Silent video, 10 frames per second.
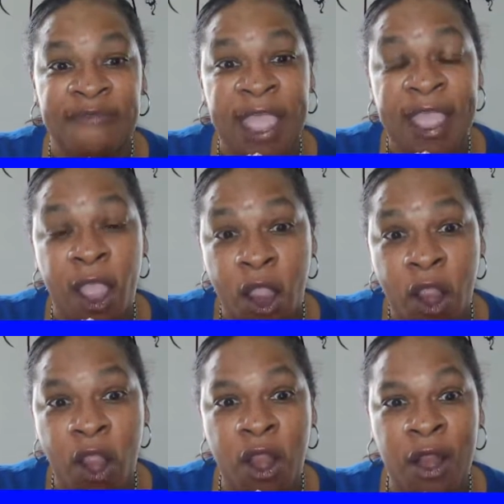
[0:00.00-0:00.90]
They
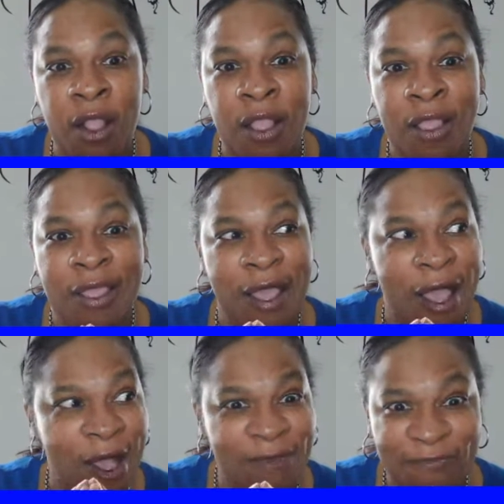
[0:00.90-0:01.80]
are
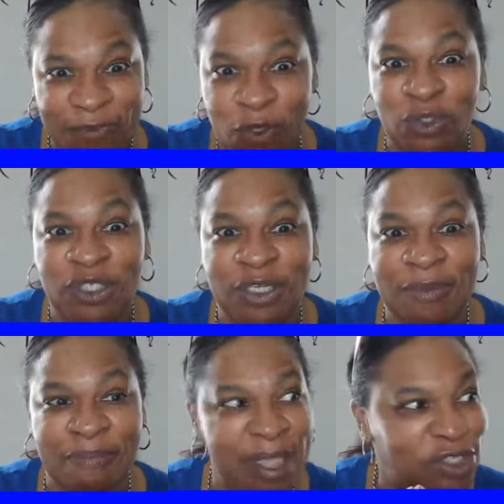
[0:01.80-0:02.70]
our future.
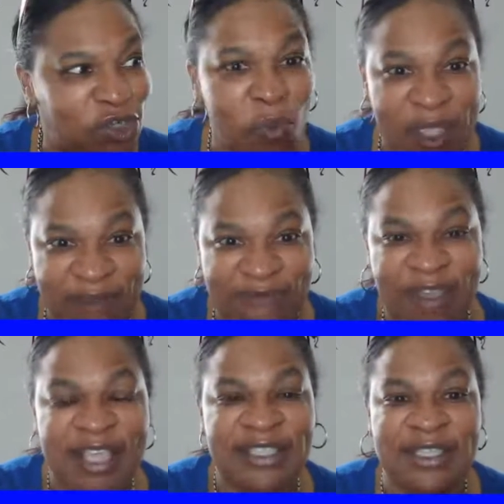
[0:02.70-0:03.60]
Make sure we
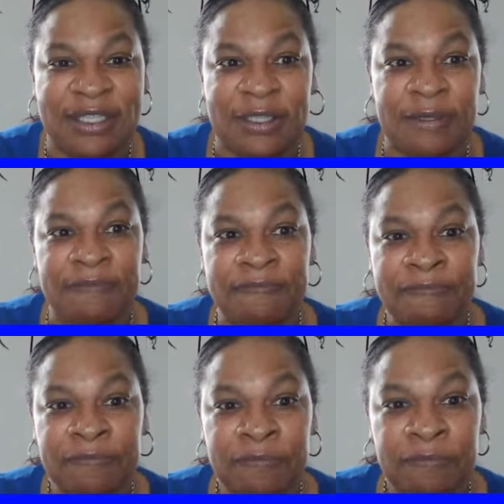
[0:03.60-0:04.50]
invest in them.
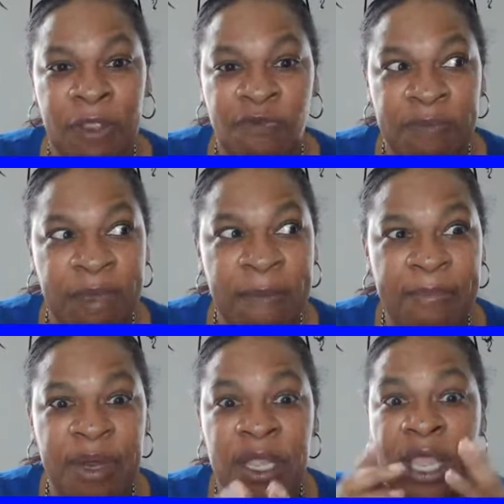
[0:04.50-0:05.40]

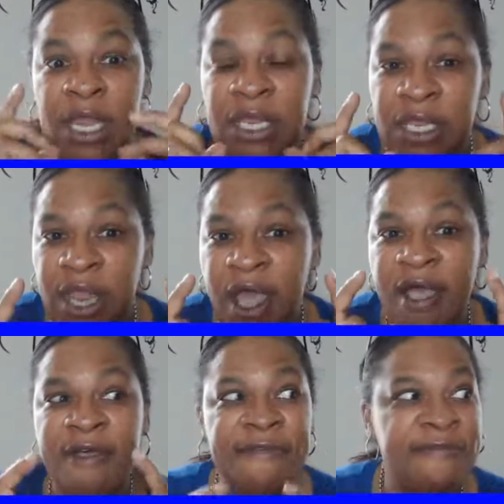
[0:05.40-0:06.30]
Remember,
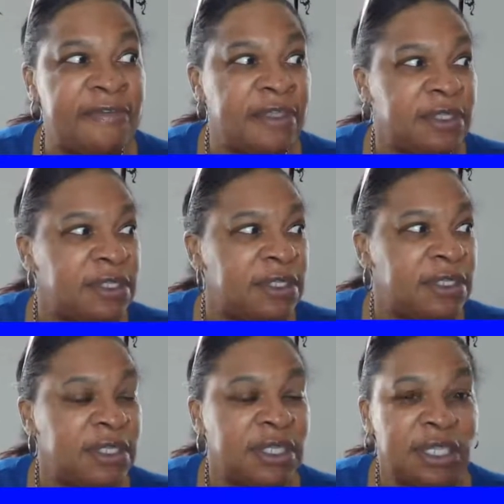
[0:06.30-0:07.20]
love
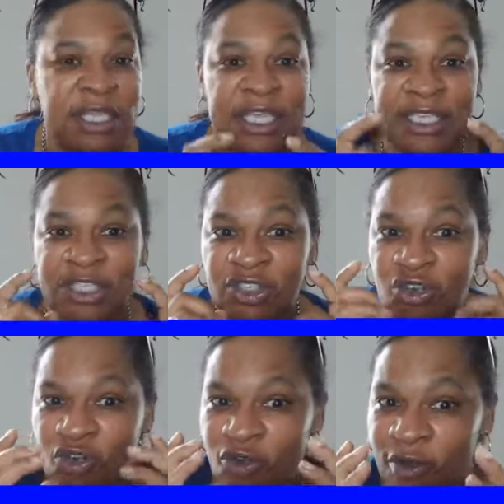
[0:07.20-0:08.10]
is
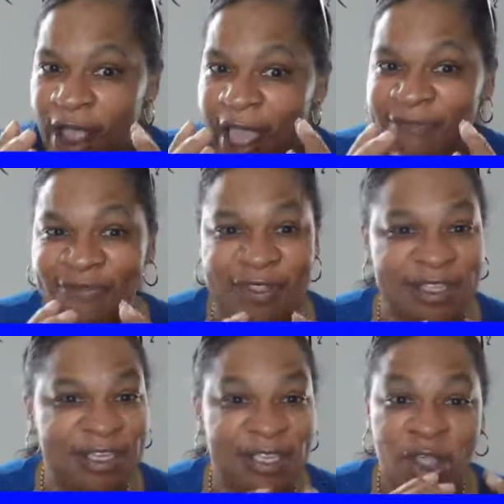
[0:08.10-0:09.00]

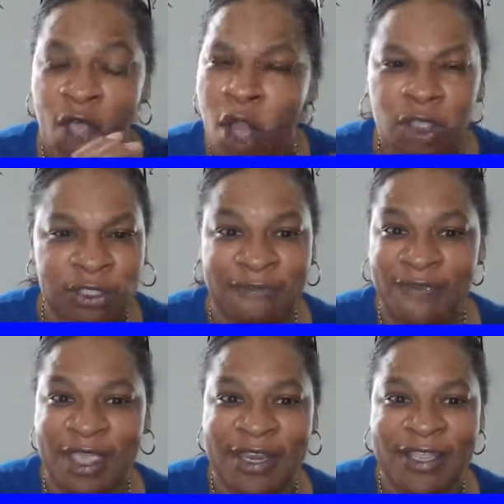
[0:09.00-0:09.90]
crafted,
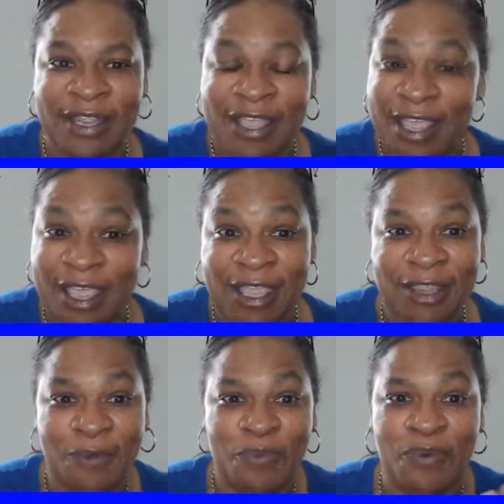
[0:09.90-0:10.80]
cultivated
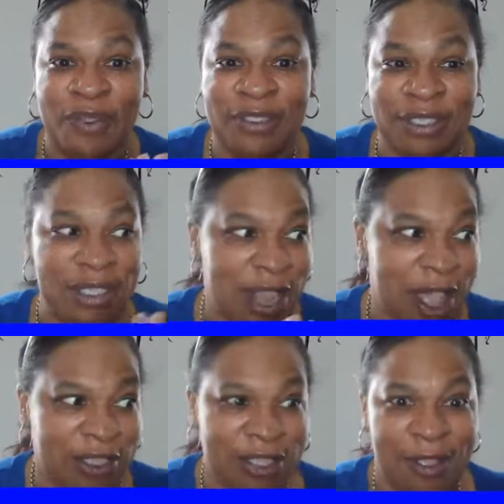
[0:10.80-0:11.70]
in them, in
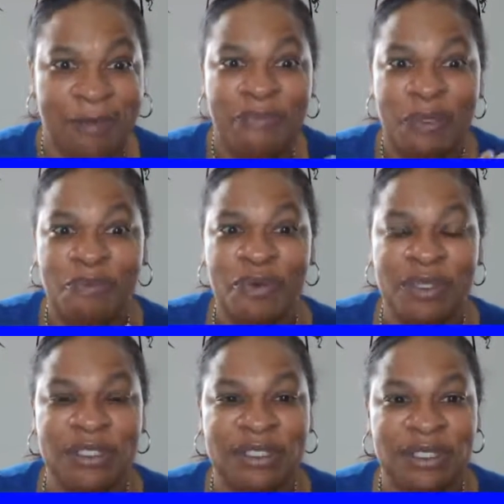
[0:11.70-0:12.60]
our young
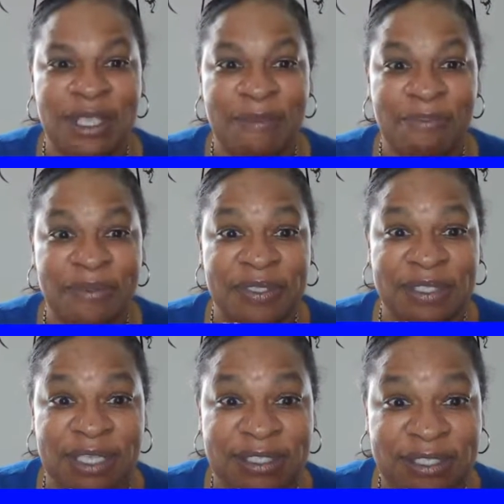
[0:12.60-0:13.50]
prince and
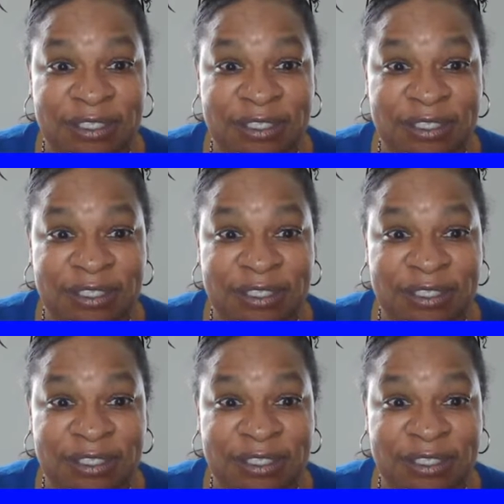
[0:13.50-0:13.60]
princesses.